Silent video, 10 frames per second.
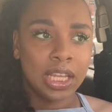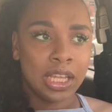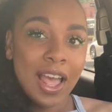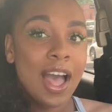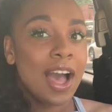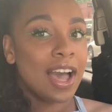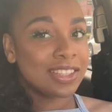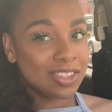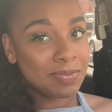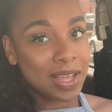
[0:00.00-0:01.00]
And
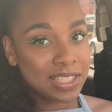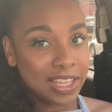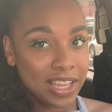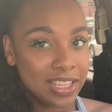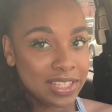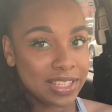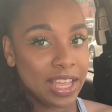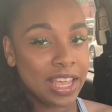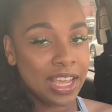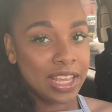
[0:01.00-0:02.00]
I took my test
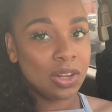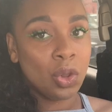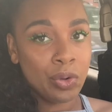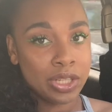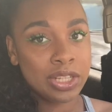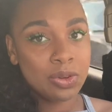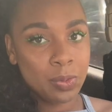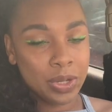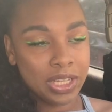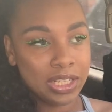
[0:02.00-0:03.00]
in Lawrence and
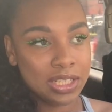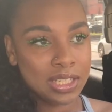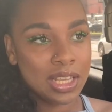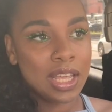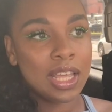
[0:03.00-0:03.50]
Queens